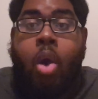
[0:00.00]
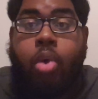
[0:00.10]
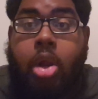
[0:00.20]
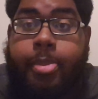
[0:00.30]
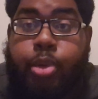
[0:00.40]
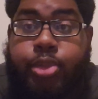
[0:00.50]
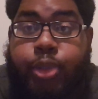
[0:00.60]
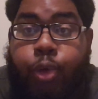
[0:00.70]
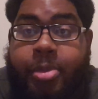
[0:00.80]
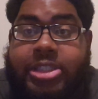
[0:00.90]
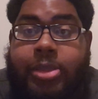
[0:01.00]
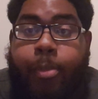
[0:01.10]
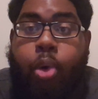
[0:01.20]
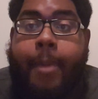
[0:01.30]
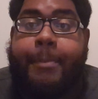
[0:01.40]
What up, YouTube? It's your
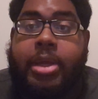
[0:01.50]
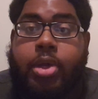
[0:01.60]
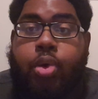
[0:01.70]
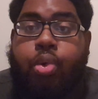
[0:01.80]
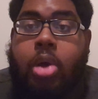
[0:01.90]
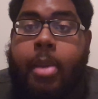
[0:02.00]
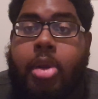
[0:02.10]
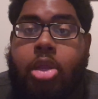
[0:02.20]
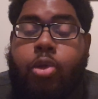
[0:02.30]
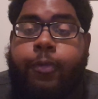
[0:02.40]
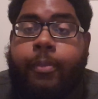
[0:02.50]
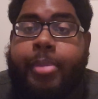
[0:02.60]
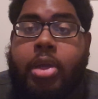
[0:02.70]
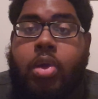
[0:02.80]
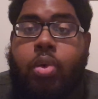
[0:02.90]
boy Big Cool coming to you from
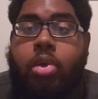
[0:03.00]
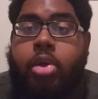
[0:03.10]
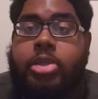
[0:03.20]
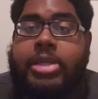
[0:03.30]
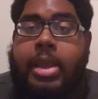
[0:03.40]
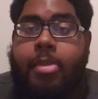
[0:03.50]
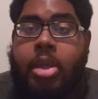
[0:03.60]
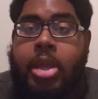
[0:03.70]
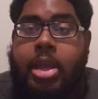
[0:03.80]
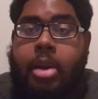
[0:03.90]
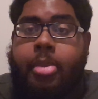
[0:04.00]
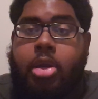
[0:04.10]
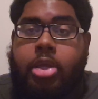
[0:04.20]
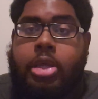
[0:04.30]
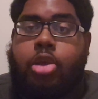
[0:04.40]
Big Cool Entertainment, and I'm here
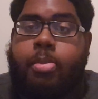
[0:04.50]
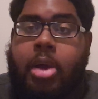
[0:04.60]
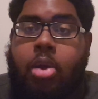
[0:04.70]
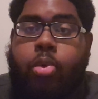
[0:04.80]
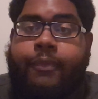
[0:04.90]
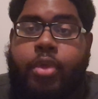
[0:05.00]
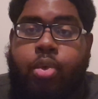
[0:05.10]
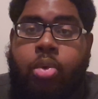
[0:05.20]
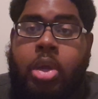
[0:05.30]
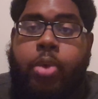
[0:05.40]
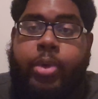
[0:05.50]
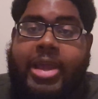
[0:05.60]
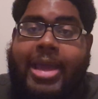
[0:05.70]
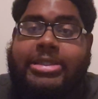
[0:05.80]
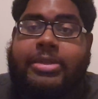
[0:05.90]
to give you my review
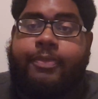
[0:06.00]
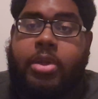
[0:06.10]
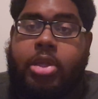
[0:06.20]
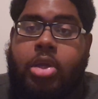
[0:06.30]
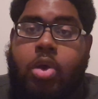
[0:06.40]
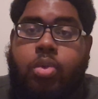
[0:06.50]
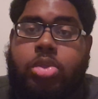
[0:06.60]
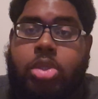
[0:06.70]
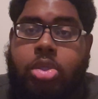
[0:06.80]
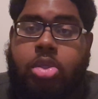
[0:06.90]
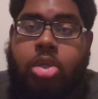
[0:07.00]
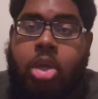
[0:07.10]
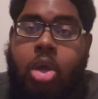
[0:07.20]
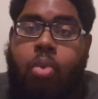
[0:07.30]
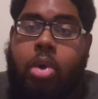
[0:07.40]
reaction video to
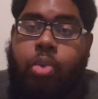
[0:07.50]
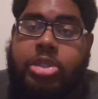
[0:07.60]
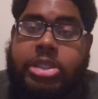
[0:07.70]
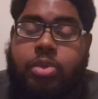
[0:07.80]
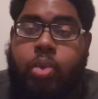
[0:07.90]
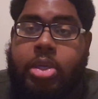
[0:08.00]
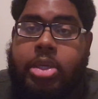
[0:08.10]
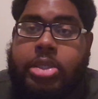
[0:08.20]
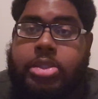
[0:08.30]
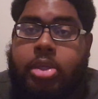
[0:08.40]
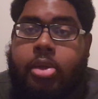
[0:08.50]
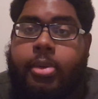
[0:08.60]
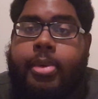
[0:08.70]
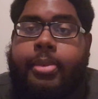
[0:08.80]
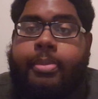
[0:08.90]
what we just witnessed
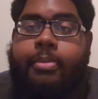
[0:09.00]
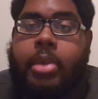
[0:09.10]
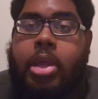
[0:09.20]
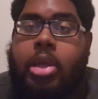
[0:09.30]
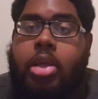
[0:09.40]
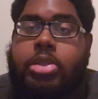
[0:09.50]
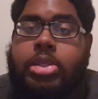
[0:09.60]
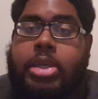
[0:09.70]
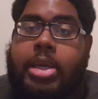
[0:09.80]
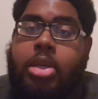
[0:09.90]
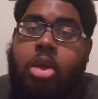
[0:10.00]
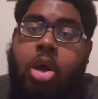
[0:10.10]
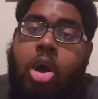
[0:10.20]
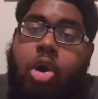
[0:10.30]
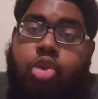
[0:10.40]
tonight
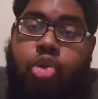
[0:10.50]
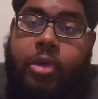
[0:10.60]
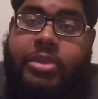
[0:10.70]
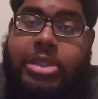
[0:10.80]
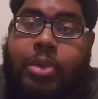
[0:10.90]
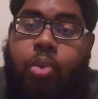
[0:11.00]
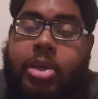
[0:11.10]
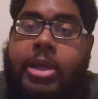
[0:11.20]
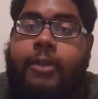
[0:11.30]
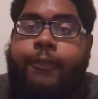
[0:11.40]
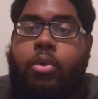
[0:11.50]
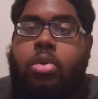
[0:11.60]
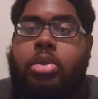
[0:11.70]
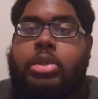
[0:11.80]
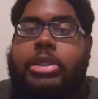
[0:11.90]
on UFC
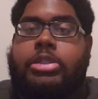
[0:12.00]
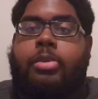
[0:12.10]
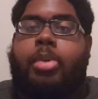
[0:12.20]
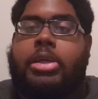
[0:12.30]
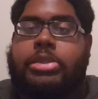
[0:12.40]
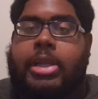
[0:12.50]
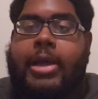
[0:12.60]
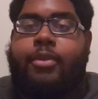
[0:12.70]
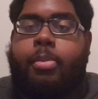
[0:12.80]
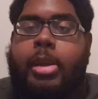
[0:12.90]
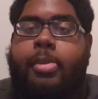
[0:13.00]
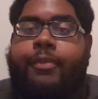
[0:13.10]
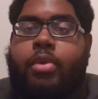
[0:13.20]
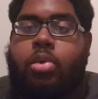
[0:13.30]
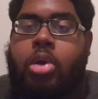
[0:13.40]
194 that took place live on
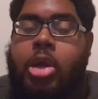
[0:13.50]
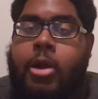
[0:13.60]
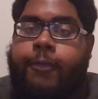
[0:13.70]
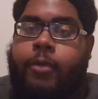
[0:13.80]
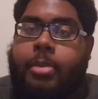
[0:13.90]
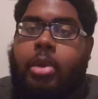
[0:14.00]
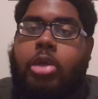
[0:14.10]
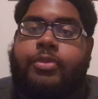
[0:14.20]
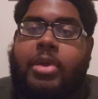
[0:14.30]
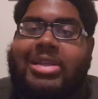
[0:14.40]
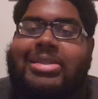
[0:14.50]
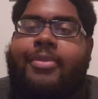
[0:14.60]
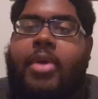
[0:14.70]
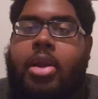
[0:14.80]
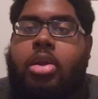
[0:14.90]
pay-per-view from Las Vegas,
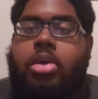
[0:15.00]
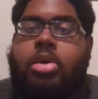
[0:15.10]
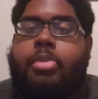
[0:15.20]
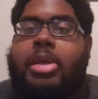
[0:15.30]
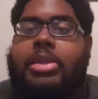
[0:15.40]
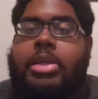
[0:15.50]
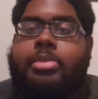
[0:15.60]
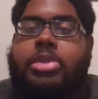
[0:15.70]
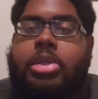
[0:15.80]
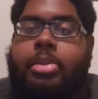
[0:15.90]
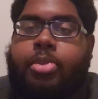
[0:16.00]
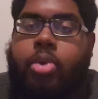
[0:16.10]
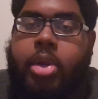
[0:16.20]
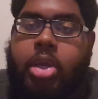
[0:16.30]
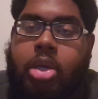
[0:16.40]
Nevada, at the MGM
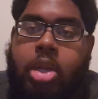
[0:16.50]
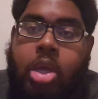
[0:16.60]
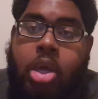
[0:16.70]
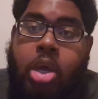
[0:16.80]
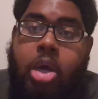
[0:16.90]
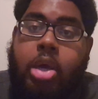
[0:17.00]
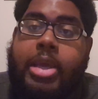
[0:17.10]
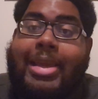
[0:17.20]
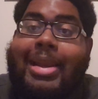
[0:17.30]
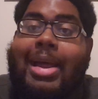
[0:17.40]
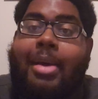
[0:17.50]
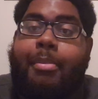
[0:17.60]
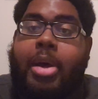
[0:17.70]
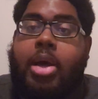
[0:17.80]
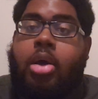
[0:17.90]
Grand, headlined
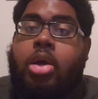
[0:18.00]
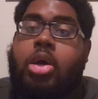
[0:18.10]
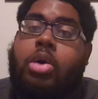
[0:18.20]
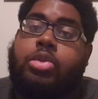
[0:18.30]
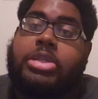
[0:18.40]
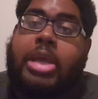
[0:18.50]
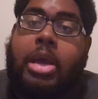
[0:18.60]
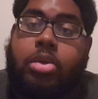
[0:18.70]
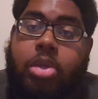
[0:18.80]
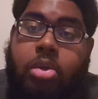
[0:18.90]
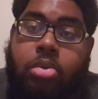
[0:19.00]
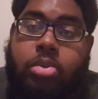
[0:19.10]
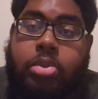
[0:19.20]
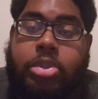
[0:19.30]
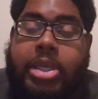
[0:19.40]
by Jose Aldo
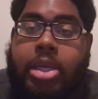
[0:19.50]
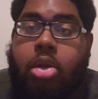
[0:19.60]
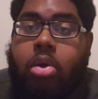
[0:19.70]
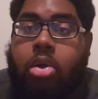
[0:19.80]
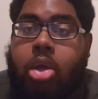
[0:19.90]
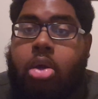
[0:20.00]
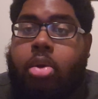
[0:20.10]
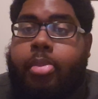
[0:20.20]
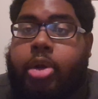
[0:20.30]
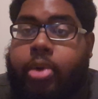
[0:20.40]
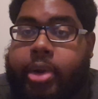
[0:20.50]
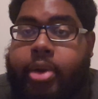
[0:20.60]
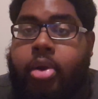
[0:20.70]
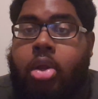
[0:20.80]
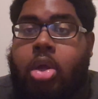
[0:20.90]
taking on Conor
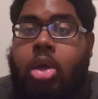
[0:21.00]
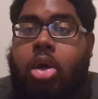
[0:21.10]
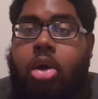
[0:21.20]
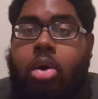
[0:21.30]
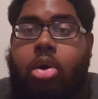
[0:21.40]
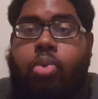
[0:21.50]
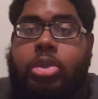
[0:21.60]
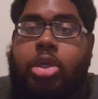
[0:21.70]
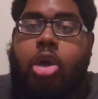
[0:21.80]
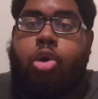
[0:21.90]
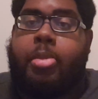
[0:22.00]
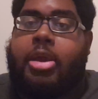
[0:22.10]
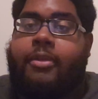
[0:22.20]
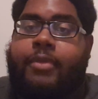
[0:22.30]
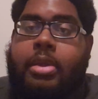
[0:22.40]
McGregor, with the
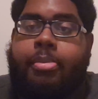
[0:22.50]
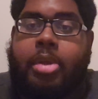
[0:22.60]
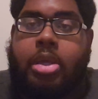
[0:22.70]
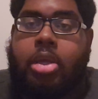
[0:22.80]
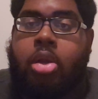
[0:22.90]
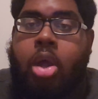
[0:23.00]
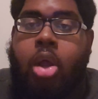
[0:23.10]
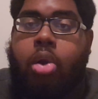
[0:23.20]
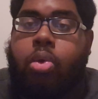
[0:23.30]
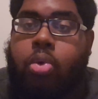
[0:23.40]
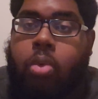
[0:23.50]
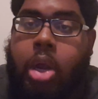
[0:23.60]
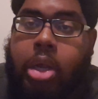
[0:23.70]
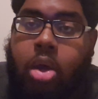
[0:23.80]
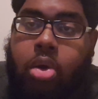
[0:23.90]
co-main event being Luke
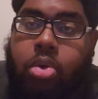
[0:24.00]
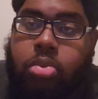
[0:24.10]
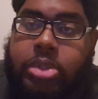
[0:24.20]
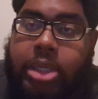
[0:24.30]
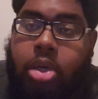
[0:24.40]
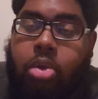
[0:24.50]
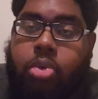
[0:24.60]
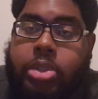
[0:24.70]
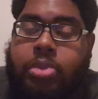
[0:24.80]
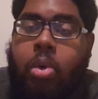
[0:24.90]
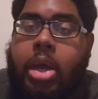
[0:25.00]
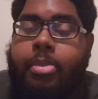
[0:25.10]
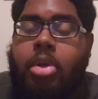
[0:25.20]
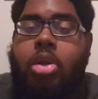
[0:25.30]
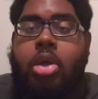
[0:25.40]
Rockhold taking on Chris
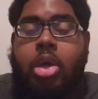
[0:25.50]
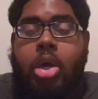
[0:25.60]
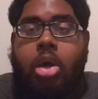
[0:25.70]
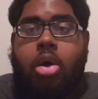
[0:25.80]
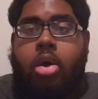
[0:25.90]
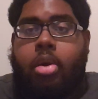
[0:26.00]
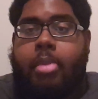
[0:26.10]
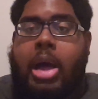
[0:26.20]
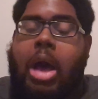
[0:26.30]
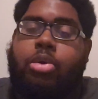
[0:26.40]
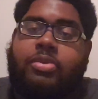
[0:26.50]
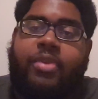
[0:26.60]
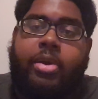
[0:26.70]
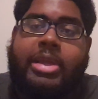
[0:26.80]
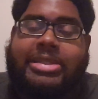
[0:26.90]
Weidman. I was
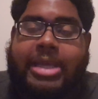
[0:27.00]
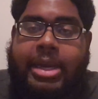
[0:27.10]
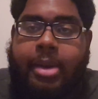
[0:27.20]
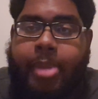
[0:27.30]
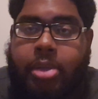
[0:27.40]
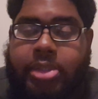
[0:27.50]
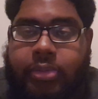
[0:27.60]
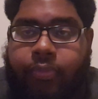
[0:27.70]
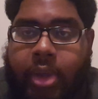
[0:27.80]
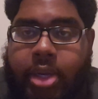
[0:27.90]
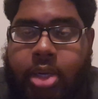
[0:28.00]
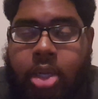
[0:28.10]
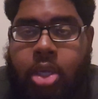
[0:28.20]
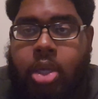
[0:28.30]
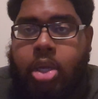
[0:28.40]
very excited about this fight.
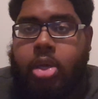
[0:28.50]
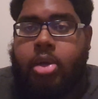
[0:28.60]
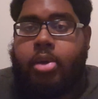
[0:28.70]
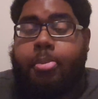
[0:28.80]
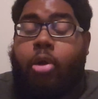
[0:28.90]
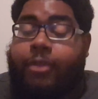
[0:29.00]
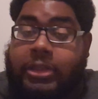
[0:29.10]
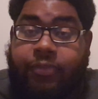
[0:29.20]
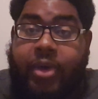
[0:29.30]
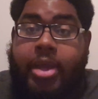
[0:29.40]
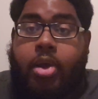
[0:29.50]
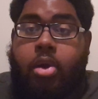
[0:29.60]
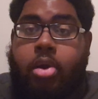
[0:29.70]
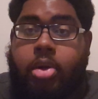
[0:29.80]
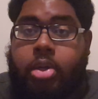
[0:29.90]
Of this fight
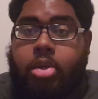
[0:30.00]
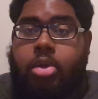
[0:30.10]
card,